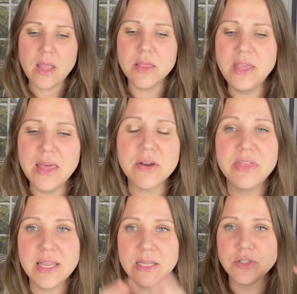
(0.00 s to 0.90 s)
The other
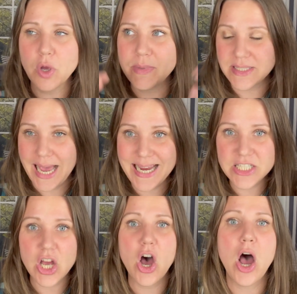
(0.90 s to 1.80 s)
thing is, so
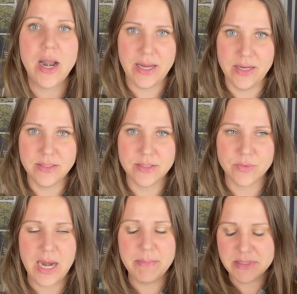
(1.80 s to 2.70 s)
besides audience,
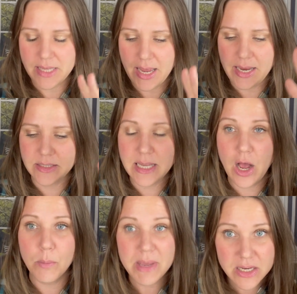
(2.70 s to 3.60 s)
right? Besides
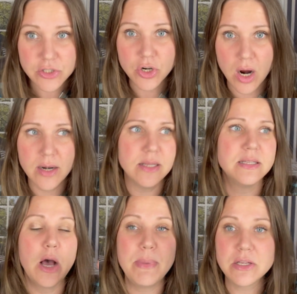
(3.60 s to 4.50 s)
how big is your
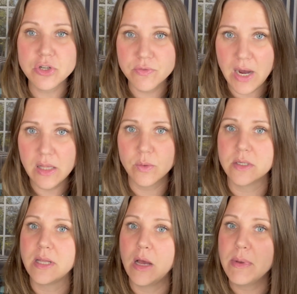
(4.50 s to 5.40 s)
audience? How big is your
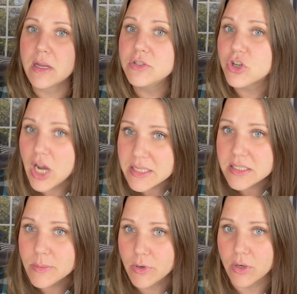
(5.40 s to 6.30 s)
followers? How big is your
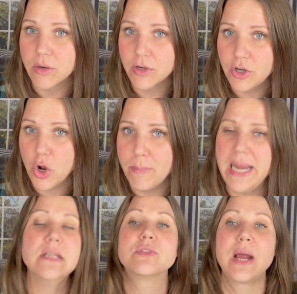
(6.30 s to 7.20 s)
customer,
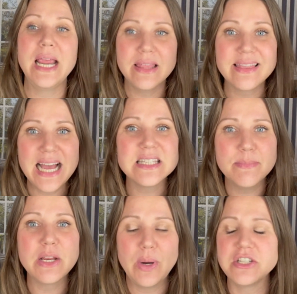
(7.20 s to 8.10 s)
base, right? Like that's
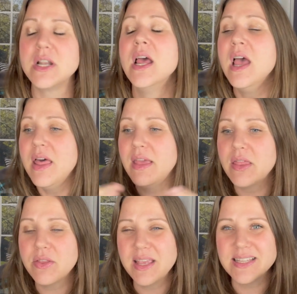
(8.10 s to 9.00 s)
the big question. The
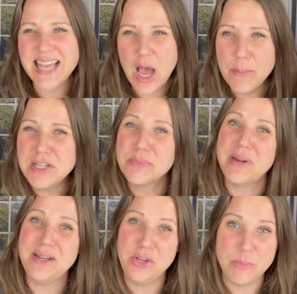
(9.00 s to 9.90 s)
other thing is, how much
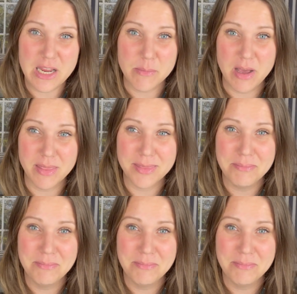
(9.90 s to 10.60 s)
money do you make a month?